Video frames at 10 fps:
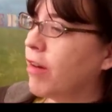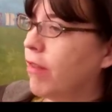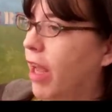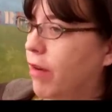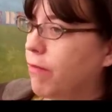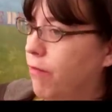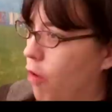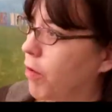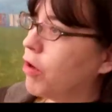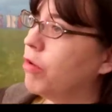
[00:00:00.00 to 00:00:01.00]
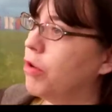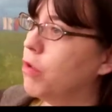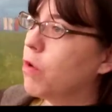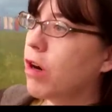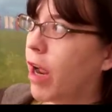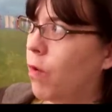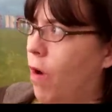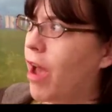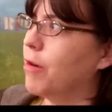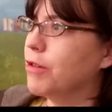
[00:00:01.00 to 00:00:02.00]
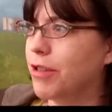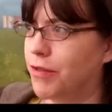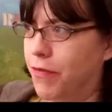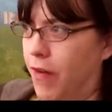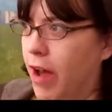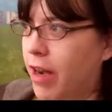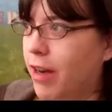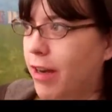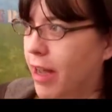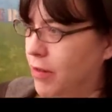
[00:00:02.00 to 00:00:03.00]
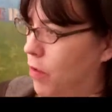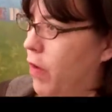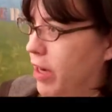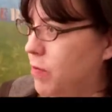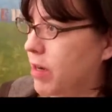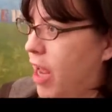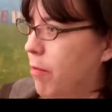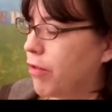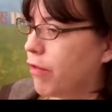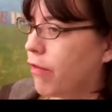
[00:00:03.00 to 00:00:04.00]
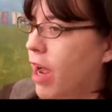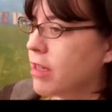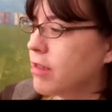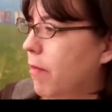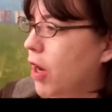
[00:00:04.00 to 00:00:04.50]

in like forming who you were and why it was just fun as a way to spend time with your friends.